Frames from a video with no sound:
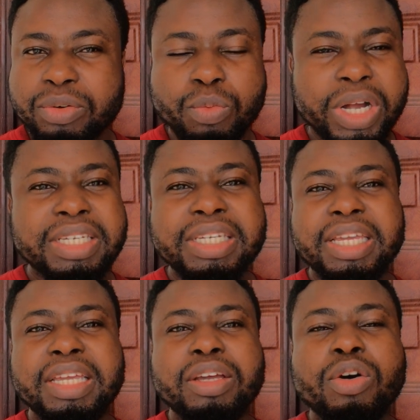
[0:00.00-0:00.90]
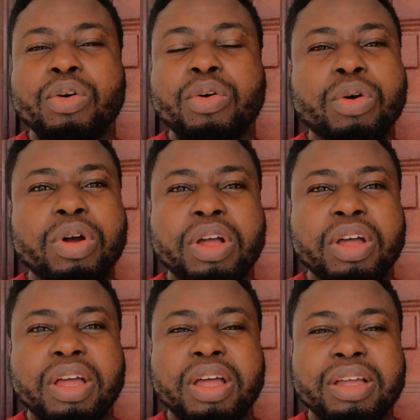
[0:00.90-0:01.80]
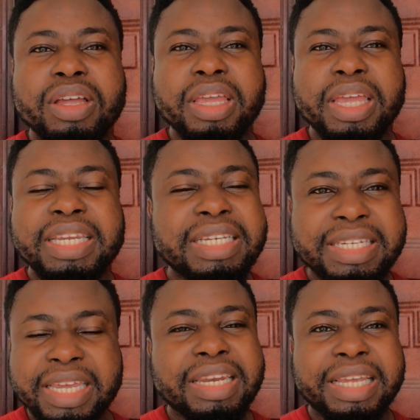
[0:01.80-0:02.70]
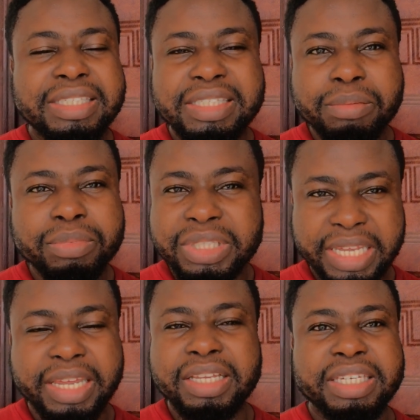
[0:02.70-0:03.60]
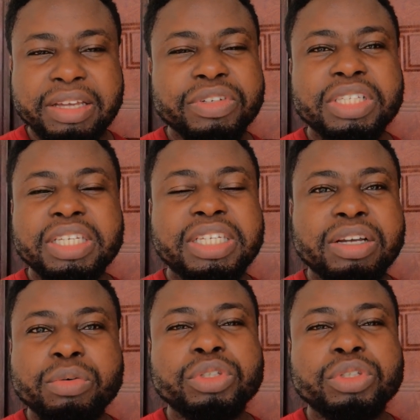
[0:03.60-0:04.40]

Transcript: one day or any day, like someday, definitely they are